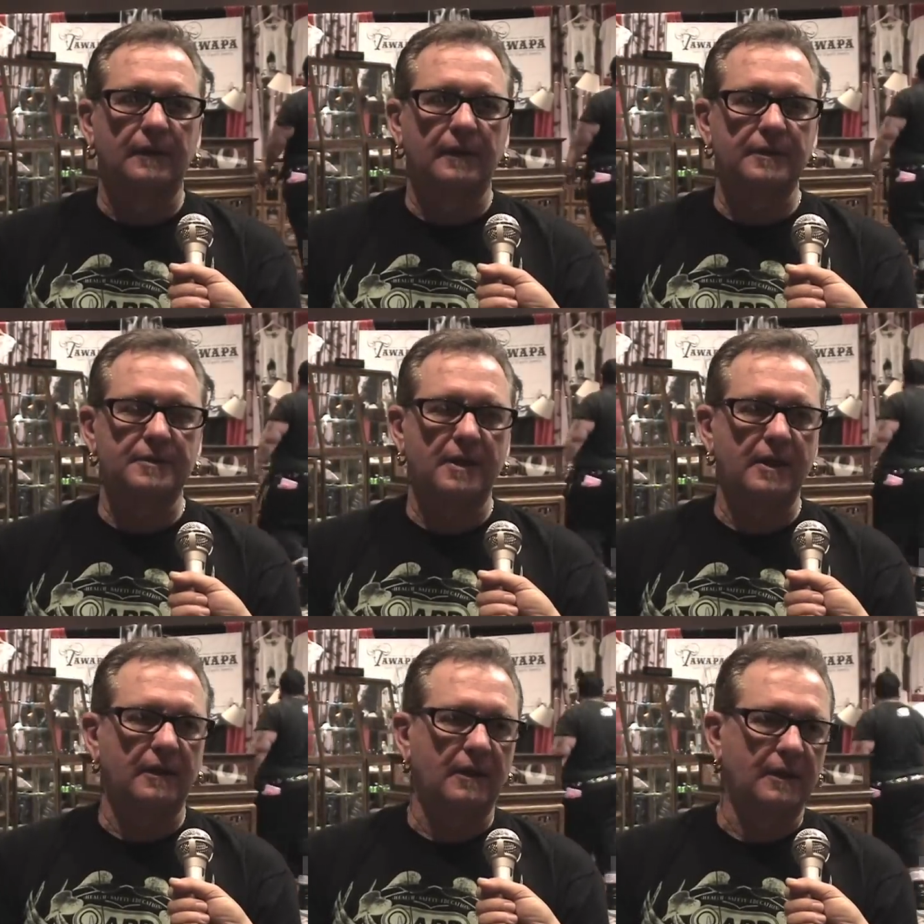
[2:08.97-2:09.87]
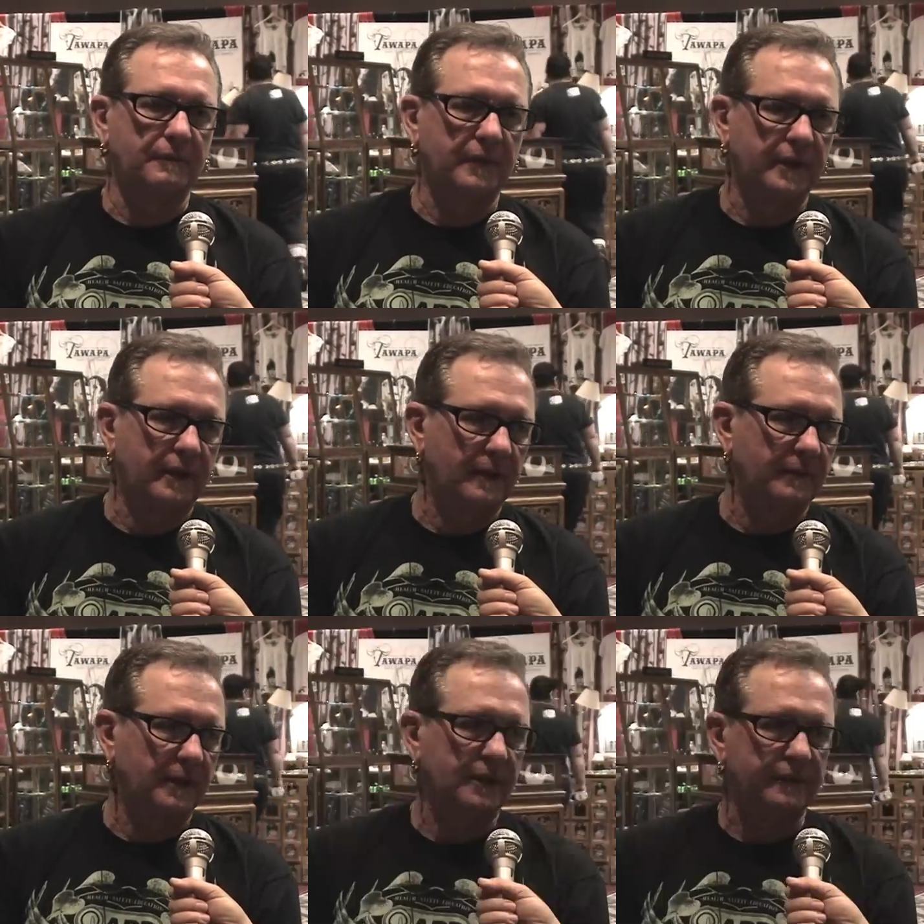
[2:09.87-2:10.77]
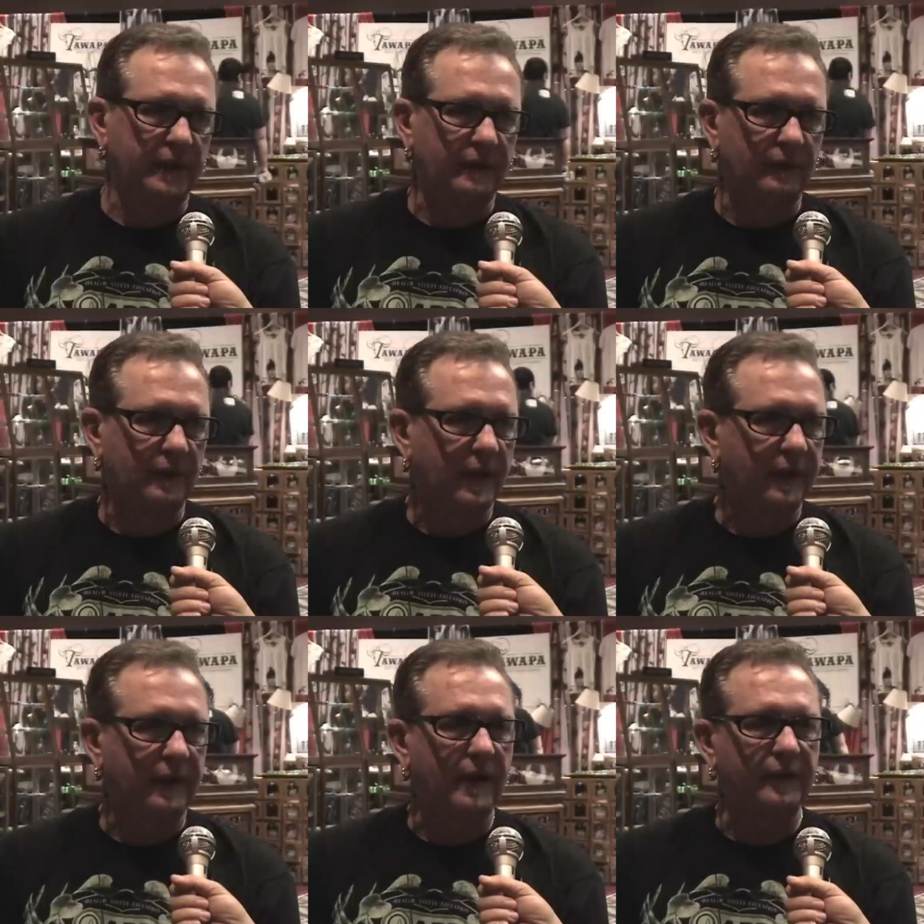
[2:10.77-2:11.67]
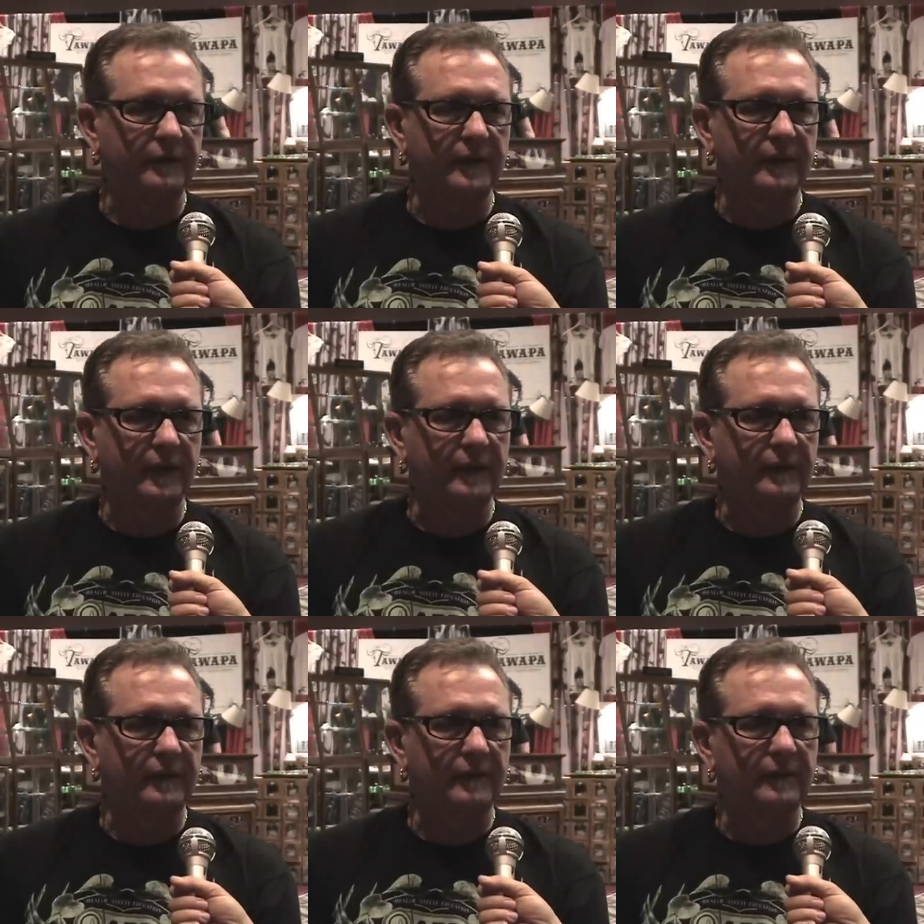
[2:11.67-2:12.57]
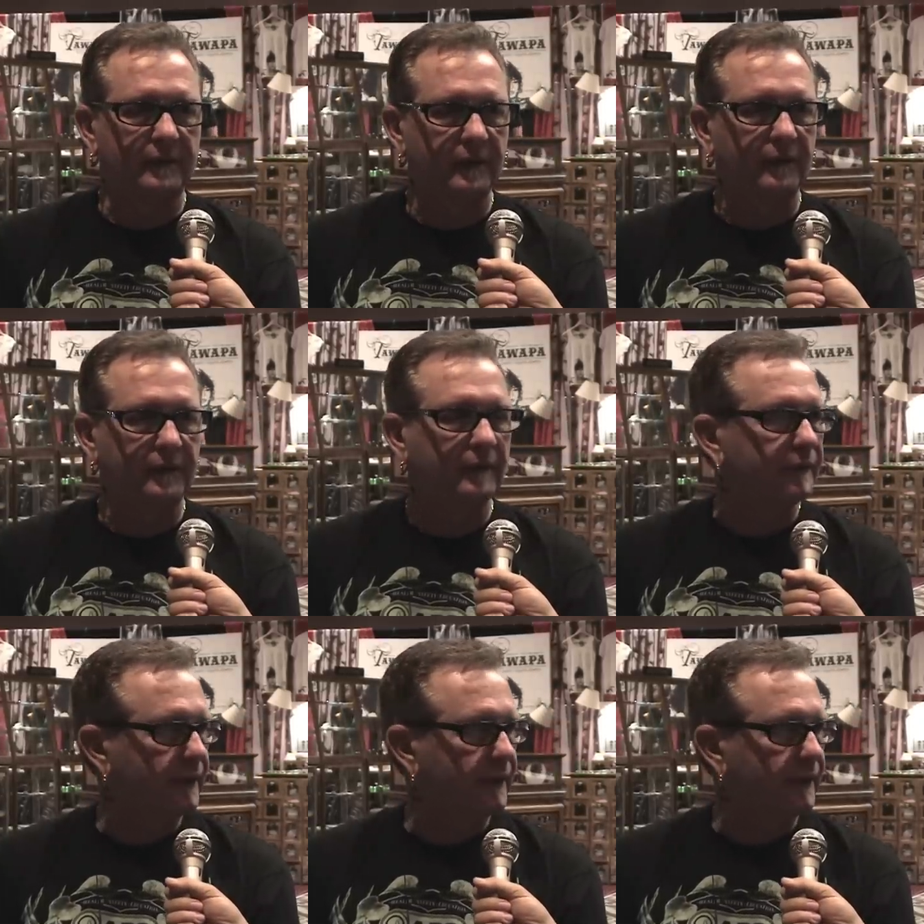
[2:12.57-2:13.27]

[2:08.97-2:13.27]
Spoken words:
And it's kind of hard when they come in because I know a lot of guys that get killed over